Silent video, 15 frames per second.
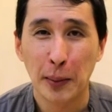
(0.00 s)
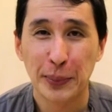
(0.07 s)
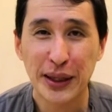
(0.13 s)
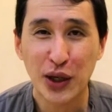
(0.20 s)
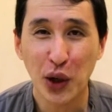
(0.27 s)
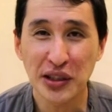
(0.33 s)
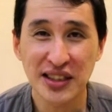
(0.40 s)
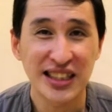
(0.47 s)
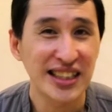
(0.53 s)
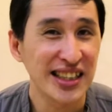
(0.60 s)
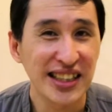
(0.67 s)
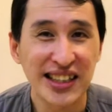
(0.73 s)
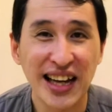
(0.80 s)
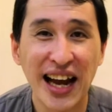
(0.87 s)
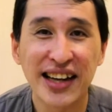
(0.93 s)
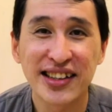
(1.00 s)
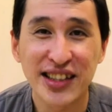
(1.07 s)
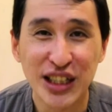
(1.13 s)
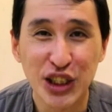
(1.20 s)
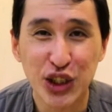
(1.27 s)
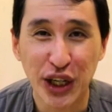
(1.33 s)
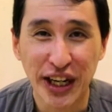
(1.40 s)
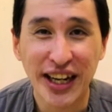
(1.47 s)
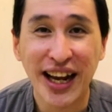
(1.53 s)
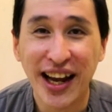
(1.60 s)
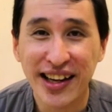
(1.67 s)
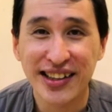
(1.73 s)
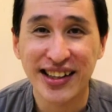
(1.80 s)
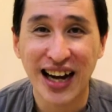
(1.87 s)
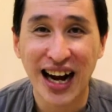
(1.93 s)
Because the ENTJ
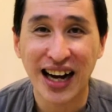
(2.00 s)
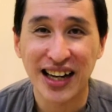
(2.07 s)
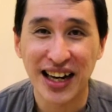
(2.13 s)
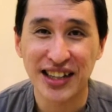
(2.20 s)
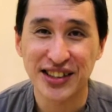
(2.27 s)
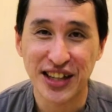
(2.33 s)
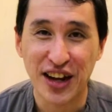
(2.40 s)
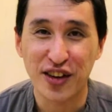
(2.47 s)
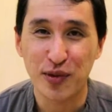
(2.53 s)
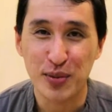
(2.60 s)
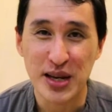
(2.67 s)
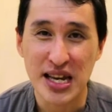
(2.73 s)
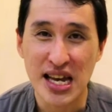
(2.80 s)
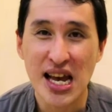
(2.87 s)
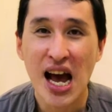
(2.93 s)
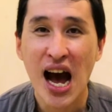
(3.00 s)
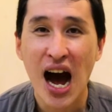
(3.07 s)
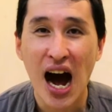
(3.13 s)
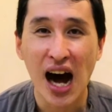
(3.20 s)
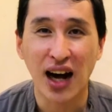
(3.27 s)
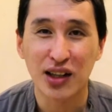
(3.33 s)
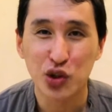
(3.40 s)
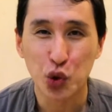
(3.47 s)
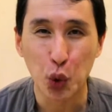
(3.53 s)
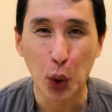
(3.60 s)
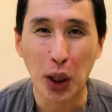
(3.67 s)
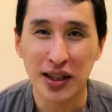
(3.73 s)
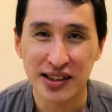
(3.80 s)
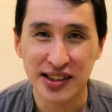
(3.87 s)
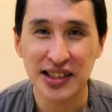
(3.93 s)
and the ISFP are
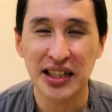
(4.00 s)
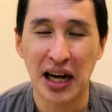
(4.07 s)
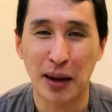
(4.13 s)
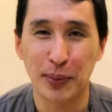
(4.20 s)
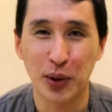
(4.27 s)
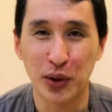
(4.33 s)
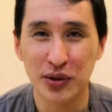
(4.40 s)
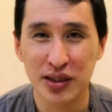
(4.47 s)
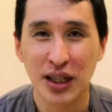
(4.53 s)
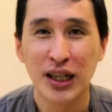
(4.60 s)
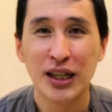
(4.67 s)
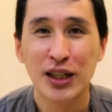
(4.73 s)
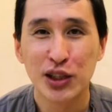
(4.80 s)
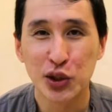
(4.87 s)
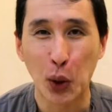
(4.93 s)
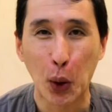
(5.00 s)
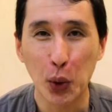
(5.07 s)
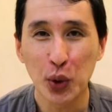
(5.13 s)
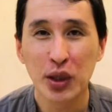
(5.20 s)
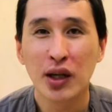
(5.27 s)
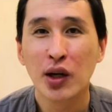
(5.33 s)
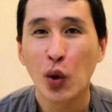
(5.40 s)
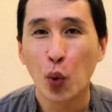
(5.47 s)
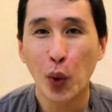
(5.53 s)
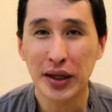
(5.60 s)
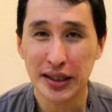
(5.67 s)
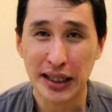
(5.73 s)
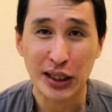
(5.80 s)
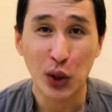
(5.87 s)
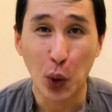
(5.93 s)
duality couples, so
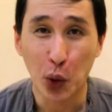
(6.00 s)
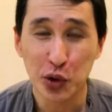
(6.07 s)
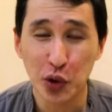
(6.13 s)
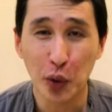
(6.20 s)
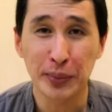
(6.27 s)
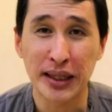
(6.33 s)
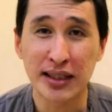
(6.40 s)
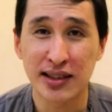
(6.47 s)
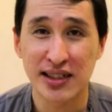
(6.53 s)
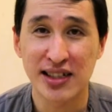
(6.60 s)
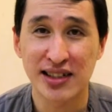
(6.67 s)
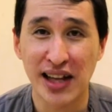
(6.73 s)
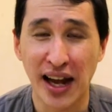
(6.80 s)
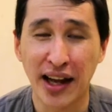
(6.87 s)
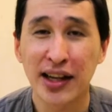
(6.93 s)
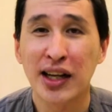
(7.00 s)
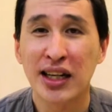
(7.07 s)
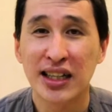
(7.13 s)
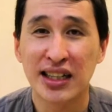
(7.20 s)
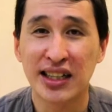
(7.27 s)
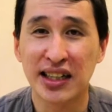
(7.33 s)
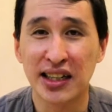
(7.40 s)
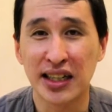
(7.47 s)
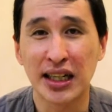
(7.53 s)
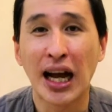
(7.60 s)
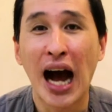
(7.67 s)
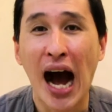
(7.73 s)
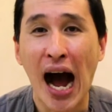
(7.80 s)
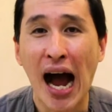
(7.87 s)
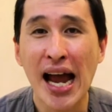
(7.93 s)
what it also means is that the
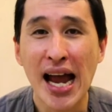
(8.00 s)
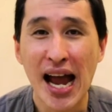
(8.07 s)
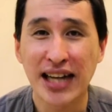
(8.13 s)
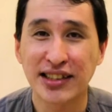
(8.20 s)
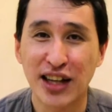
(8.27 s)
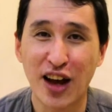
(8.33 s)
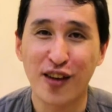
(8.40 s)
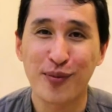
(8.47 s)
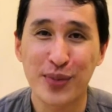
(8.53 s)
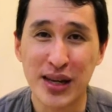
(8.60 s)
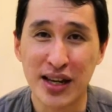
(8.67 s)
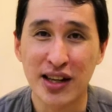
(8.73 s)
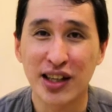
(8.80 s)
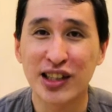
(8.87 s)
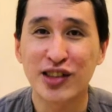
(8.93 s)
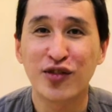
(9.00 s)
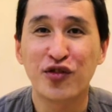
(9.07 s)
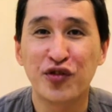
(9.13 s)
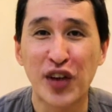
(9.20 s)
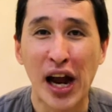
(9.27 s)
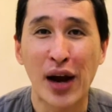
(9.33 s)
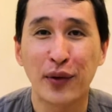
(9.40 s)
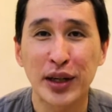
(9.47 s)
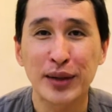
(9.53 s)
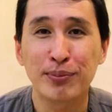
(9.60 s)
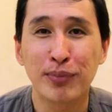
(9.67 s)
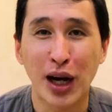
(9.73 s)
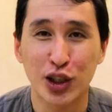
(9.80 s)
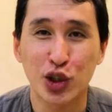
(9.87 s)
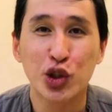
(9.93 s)
ISFP is very
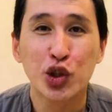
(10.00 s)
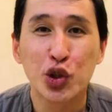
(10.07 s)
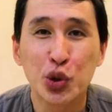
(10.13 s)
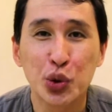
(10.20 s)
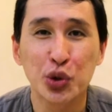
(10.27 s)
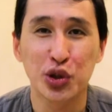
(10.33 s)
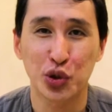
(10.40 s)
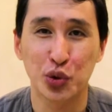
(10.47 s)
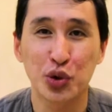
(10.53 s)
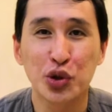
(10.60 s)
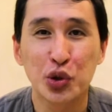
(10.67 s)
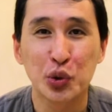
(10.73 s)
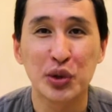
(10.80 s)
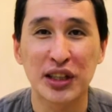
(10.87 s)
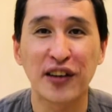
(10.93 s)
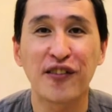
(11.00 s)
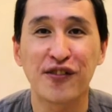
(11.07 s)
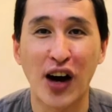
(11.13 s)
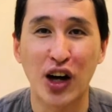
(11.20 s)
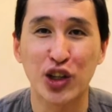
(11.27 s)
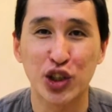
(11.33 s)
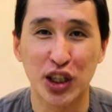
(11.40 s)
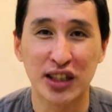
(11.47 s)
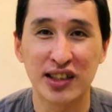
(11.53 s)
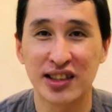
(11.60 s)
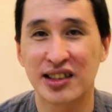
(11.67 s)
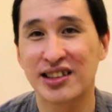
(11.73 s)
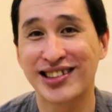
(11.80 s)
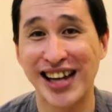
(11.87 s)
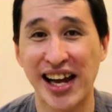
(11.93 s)
much used to using functions
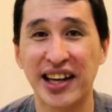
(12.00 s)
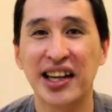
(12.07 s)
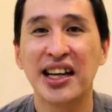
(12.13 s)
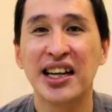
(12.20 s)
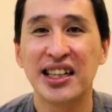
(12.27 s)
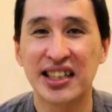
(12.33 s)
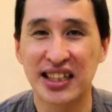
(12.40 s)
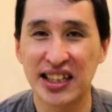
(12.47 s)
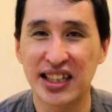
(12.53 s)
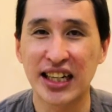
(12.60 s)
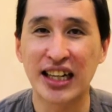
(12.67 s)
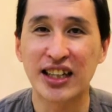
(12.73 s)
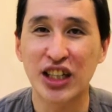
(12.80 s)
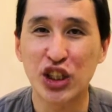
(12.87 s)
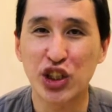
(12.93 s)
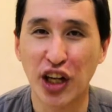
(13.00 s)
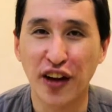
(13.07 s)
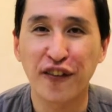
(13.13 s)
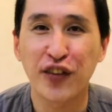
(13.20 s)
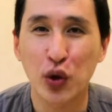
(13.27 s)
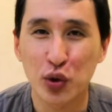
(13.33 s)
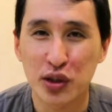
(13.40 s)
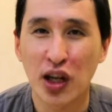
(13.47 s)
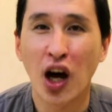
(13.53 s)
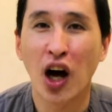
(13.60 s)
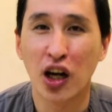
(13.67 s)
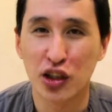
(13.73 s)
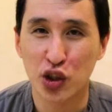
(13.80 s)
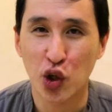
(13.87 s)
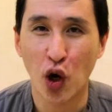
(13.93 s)
that the ENTJ feels
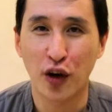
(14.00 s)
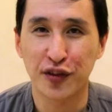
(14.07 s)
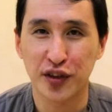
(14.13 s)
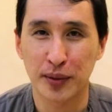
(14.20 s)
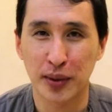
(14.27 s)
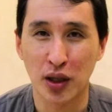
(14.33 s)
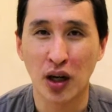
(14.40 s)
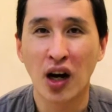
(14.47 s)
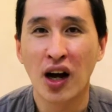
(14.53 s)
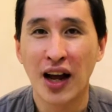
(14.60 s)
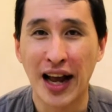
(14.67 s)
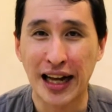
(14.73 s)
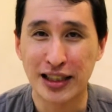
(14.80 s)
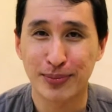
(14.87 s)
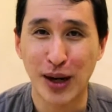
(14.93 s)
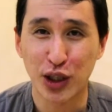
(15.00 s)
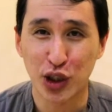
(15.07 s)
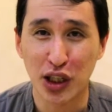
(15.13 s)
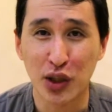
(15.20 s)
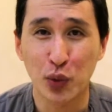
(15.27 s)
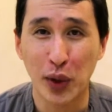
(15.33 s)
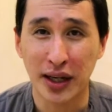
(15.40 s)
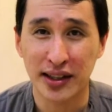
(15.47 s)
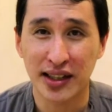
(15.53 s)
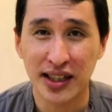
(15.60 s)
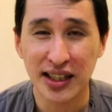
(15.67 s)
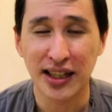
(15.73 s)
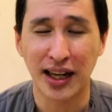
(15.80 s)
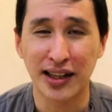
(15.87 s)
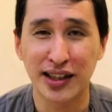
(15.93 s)
uncomfortable, especially when the
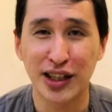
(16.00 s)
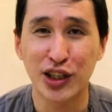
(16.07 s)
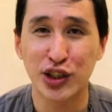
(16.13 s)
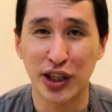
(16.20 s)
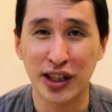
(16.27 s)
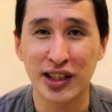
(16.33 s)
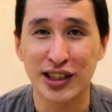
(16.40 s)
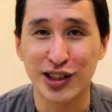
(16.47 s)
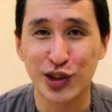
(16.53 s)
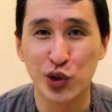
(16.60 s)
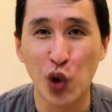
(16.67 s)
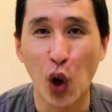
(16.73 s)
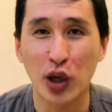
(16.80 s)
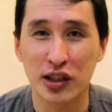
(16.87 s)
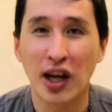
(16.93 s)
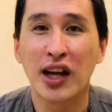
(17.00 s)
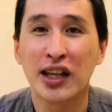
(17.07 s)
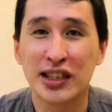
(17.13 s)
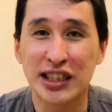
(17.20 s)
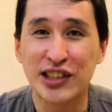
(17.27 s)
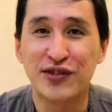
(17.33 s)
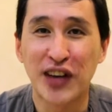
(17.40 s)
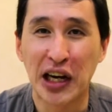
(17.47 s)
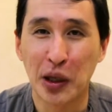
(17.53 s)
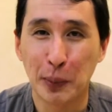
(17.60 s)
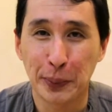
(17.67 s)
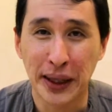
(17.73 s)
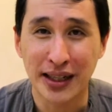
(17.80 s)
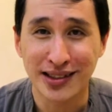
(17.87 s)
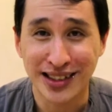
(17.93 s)
ENTJ is not
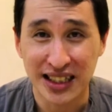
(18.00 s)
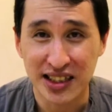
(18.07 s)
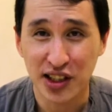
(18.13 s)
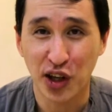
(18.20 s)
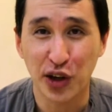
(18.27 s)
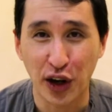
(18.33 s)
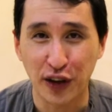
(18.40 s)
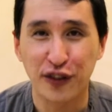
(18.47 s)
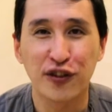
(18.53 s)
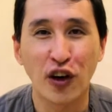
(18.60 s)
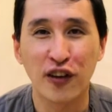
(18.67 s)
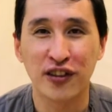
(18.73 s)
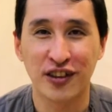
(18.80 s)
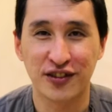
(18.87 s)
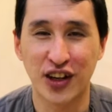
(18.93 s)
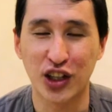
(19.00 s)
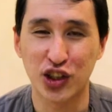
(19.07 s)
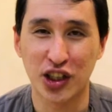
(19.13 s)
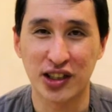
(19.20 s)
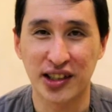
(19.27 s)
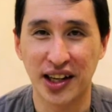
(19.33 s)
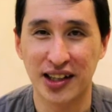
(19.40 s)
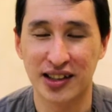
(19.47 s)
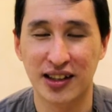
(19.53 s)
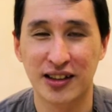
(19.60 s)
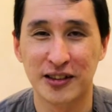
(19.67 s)
developing the third and fourth function yet.